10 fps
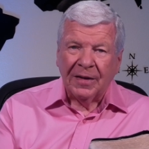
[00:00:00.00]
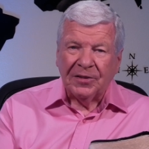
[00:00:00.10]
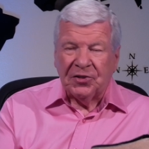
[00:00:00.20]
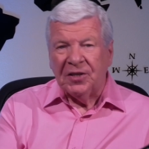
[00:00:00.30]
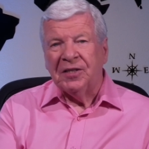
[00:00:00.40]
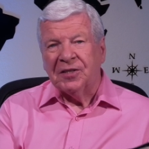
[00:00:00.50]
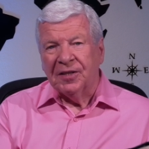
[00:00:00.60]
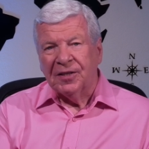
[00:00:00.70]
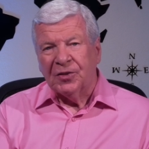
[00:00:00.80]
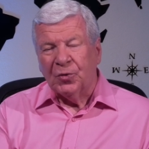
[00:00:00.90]

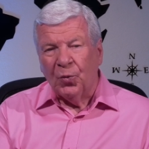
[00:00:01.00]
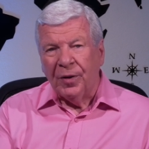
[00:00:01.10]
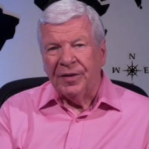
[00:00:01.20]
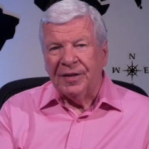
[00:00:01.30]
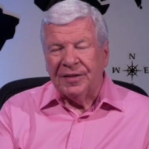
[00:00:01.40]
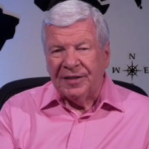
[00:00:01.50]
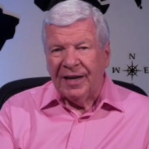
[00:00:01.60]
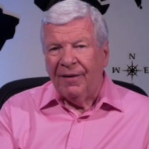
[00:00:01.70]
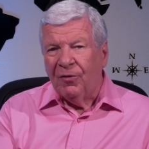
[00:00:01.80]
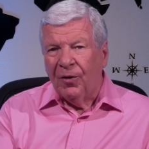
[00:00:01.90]
Jesus, when the
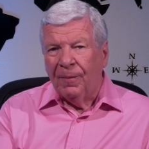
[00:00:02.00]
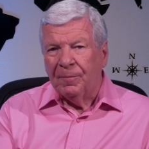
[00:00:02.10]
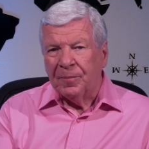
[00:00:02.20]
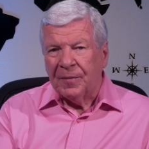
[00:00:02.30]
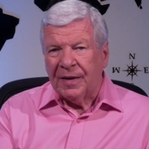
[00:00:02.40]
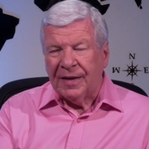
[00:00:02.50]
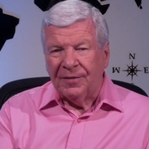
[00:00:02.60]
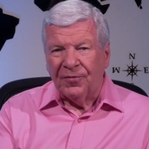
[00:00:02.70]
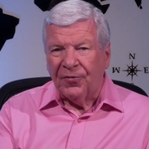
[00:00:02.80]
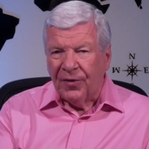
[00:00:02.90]
devil
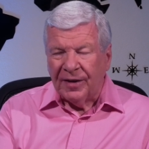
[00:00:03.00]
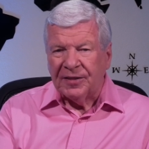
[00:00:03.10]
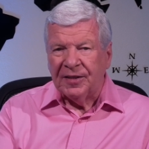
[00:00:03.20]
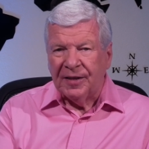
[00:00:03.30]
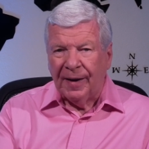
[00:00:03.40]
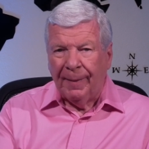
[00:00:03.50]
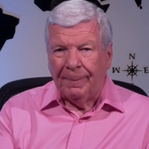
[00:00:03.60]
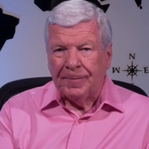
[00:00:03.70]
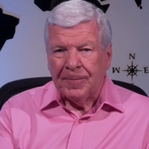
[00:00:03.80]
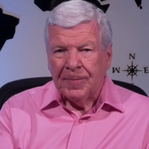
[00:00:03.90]
confronted him